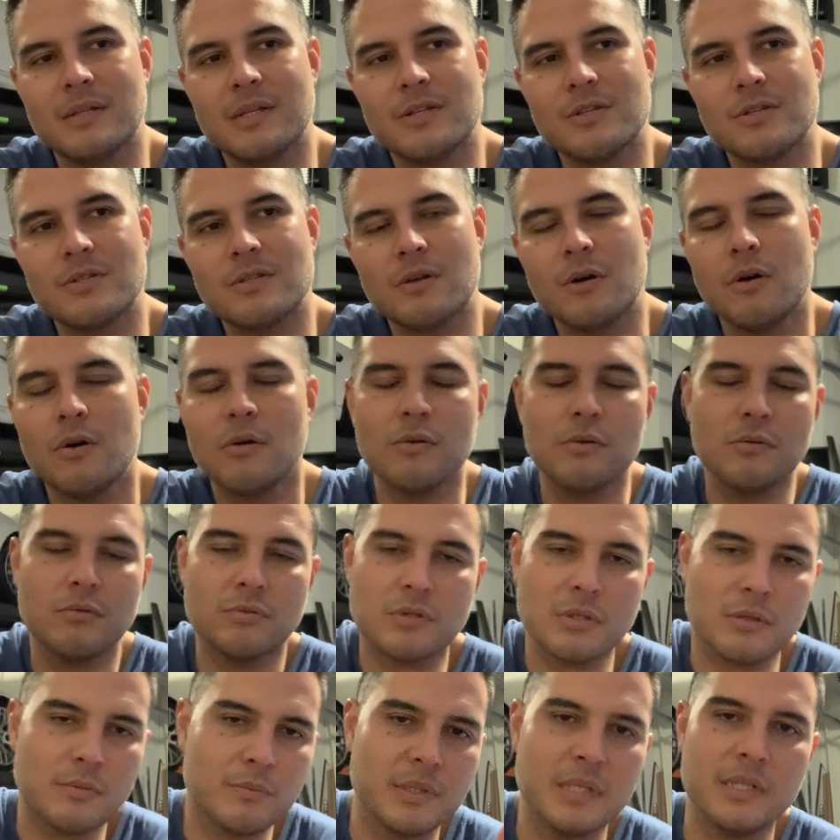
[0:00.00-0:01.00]
They just oh
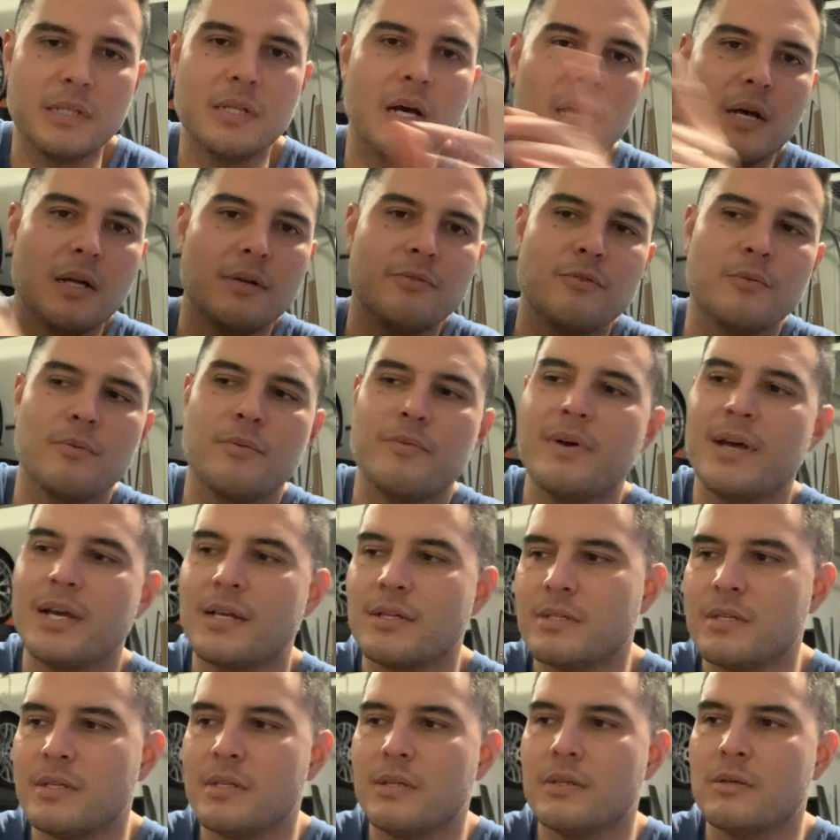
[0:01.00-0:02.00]
somebody died from a
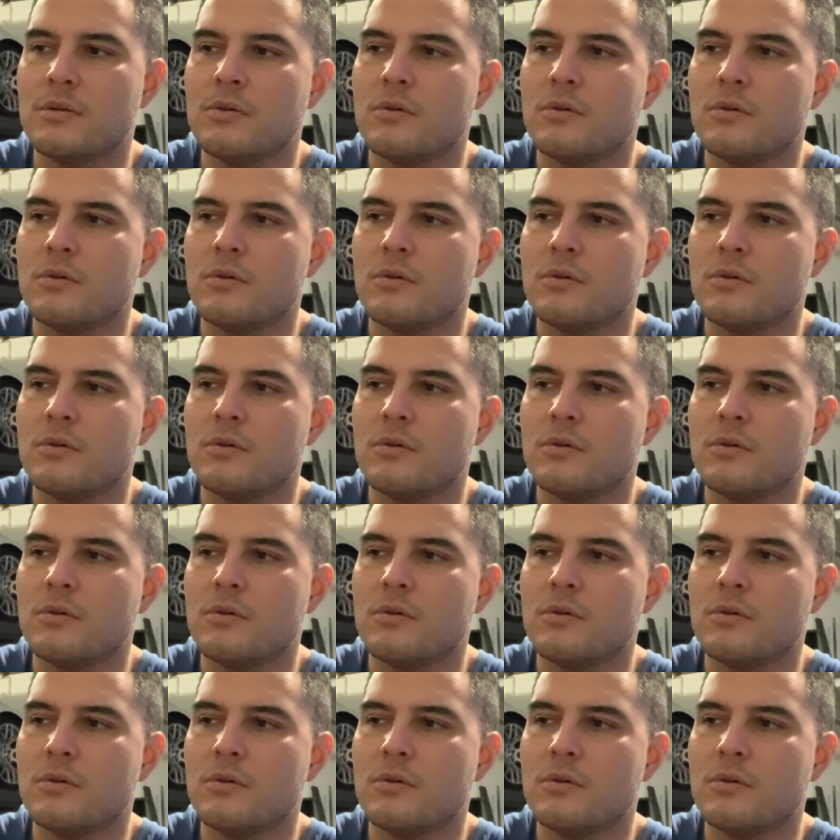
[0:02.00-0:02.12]
vaccine